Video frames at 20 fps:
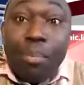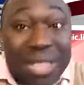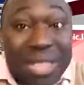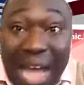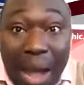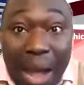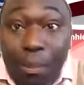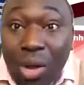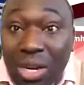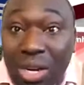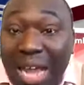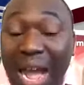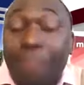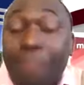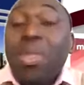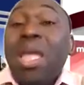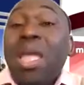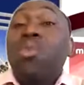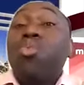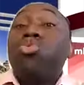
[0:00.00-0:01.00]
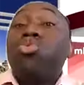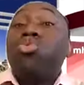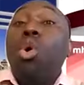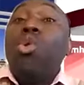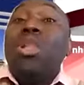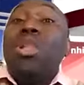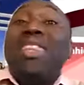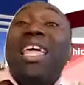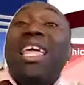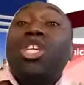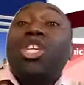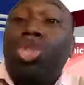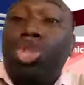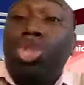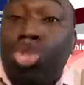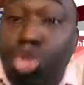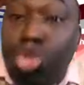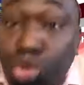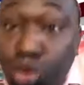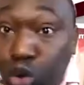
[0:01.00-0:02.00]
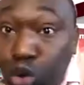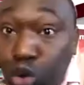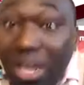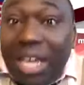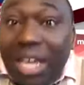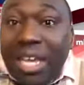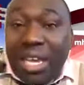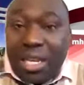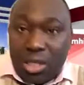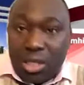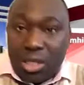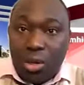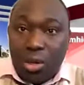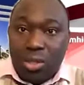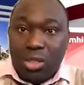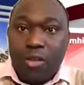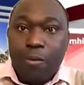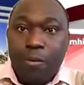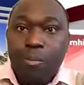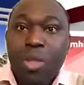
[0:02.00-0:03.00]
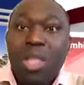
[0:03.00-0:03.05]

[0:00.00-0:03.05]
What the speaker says: their border. So they stood against us.